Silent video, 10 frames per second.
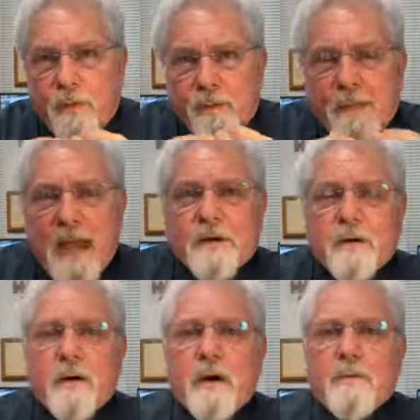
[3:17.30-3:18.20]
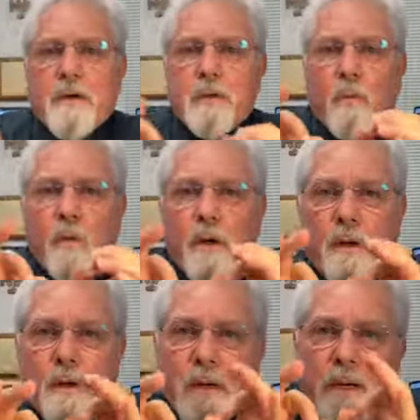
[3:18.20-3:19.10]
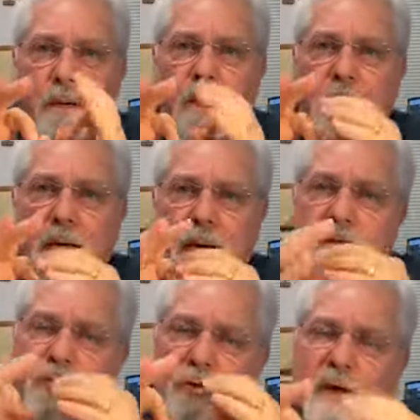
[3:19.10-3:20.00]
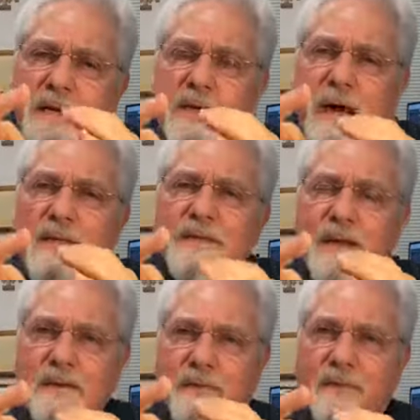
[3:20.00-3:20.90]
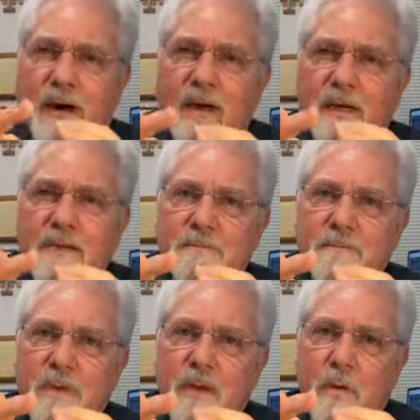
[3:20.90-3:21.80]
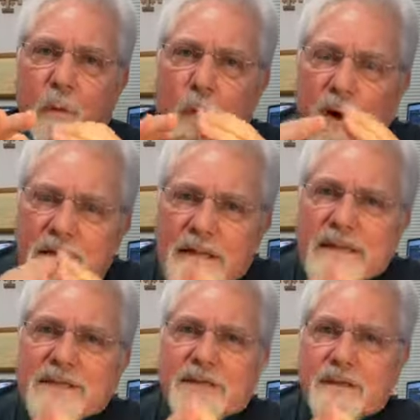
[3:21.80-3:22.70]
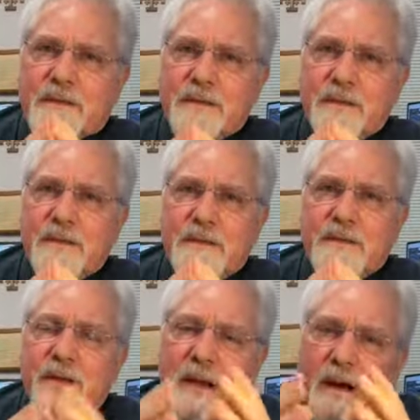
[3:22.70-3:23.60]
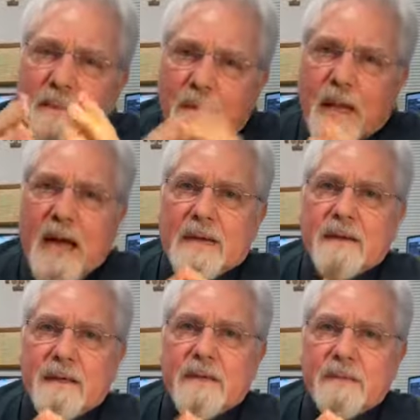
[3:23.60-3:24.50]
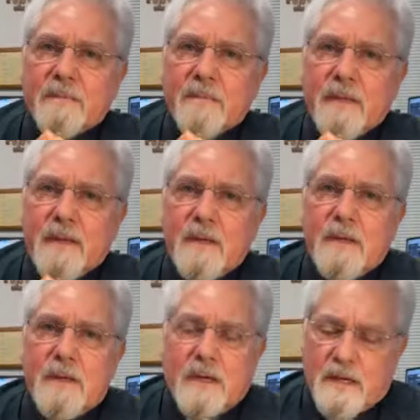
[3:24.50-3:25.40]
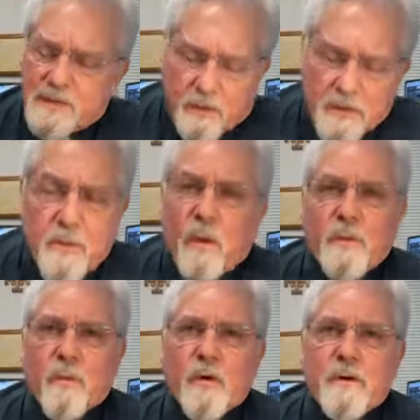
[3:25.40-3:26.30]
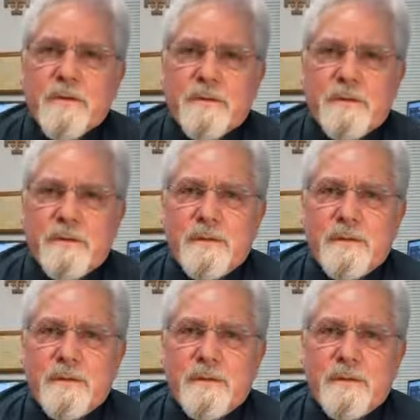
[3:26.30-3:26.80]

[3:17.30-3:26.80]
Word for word: the matter of uh, uh, uh, I trying to identify what is it that I'm lacking. It's only one word.